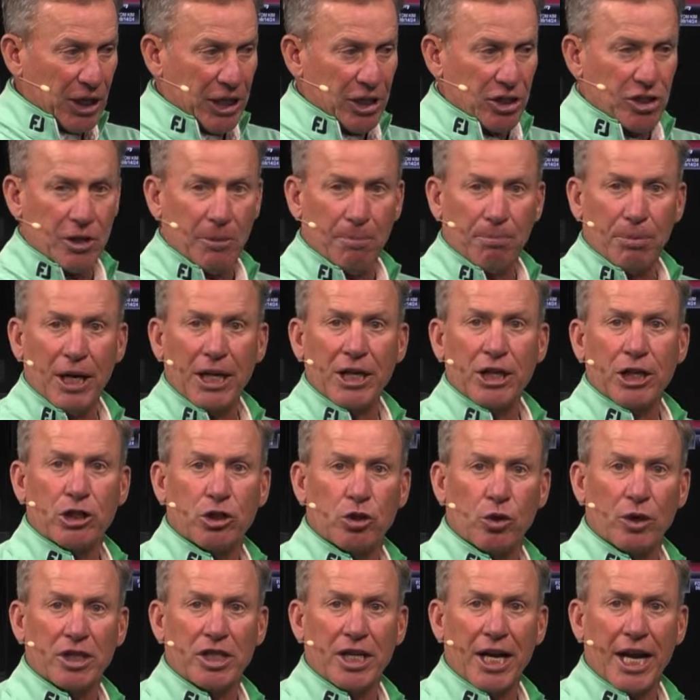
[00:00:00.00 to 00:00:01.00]
is to bring the
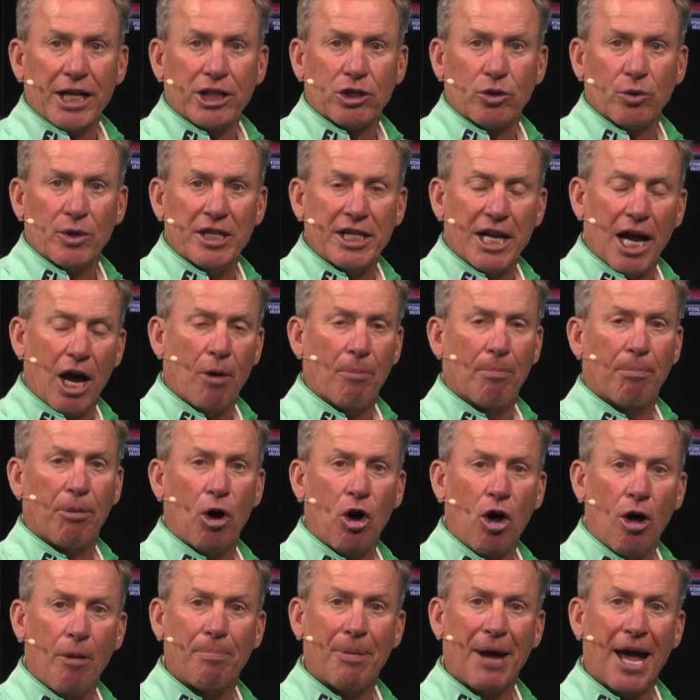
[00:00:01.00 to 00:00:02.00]
trajectory down.
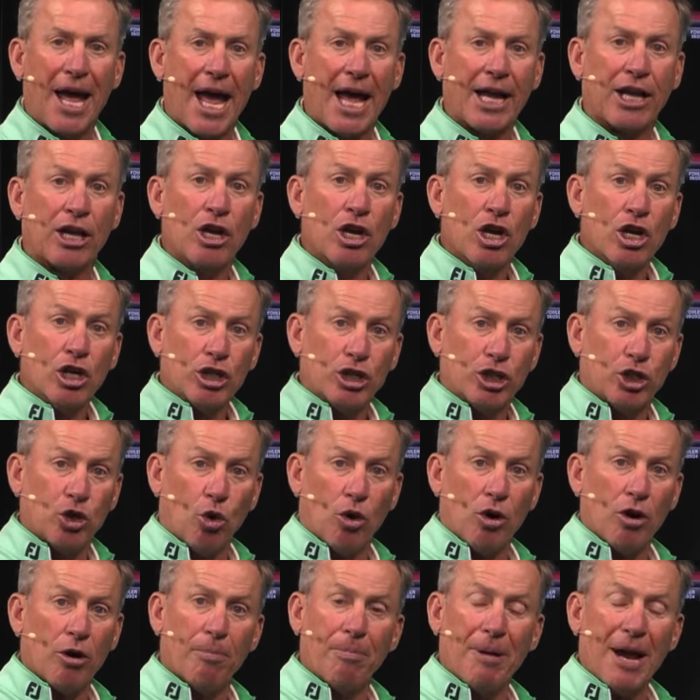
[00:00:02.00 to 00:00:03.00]
Ball back,
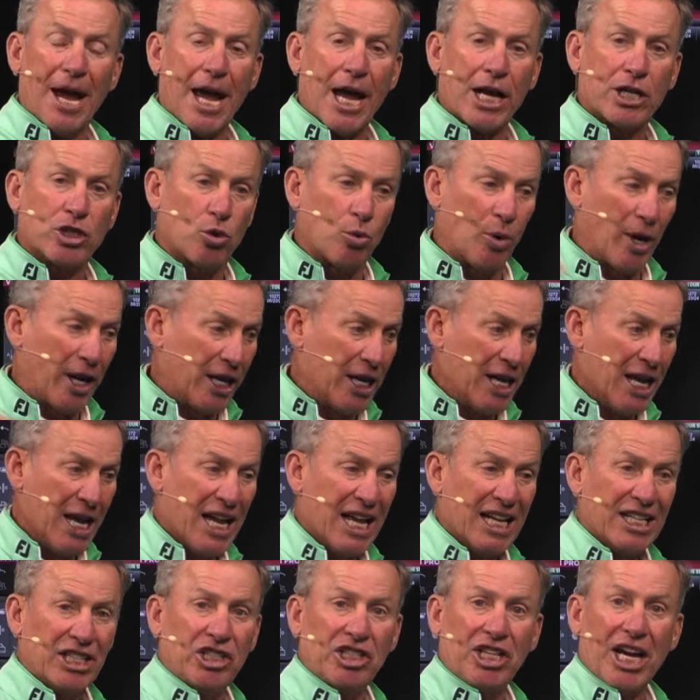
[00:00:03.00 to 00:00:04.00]
shorter backswing,
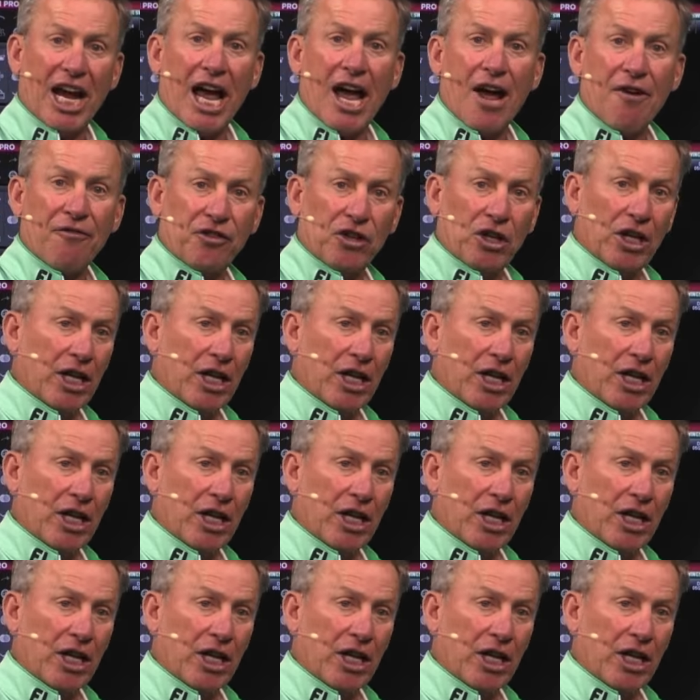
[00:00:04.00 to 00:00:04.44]
shaft